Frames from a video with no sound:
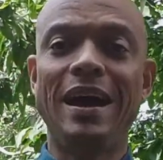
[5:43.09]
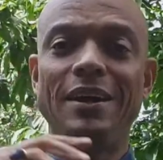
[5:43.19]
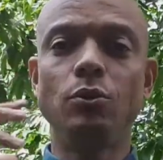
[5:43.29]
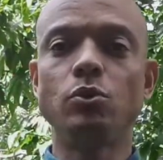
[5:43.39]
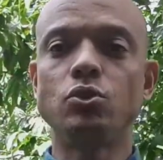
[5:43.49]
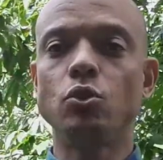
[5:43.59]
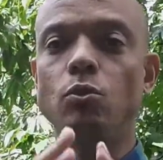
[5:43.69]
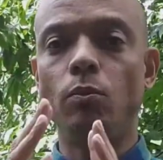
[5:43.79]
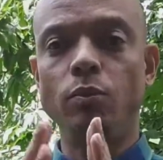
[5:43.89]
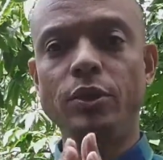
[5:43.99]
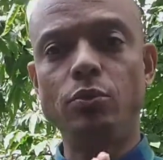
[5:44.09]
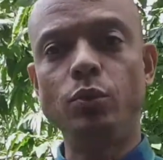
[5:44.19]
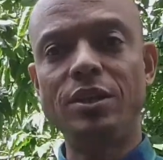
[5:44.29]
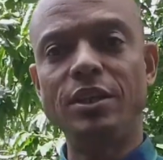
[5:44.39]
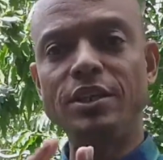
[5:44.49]
And also
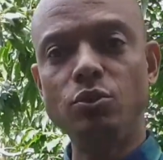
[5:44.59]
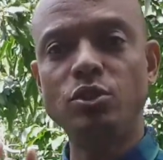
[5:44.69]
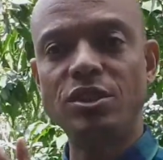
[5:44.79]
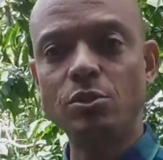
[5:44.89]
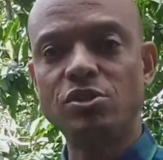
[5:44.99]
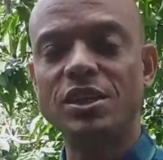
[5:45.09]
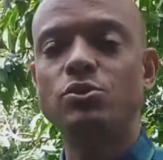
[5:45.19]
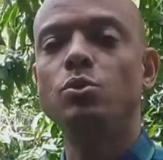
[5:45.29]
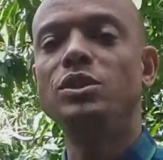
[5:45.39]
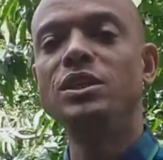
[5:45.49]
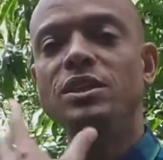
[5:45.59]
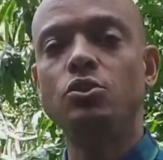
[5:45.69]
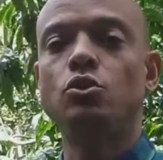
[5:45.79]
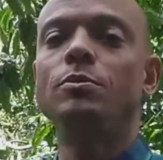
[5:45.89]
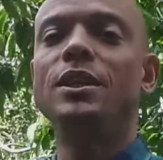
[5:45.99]
with learning new skill sets, you need
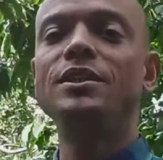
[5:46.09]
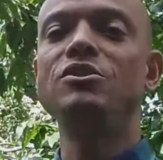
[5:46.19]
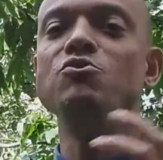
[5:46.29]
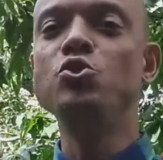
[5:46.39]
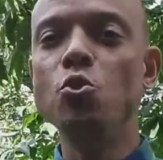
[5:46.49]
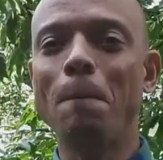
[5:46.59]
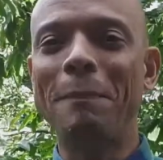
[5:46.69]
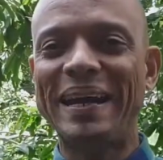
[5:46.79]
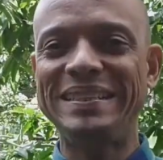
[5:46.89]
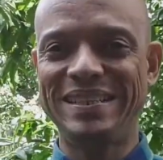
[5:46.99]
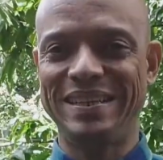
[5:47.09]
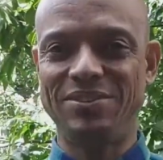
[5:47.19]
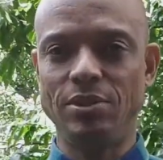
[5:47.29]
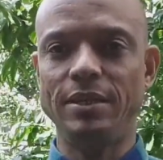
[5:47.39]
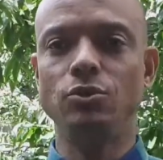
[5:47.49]
to be learning new
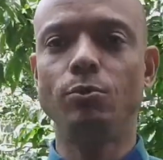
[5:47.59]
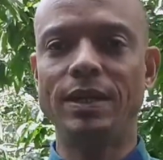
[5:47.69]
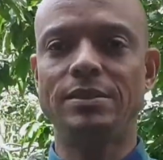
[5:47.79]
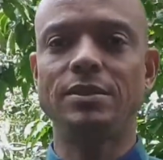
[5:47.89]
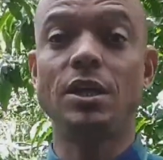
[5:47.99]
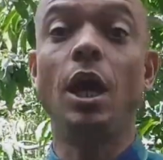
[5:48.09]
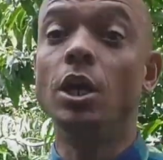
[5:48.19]
mindsets, right? New mindsets.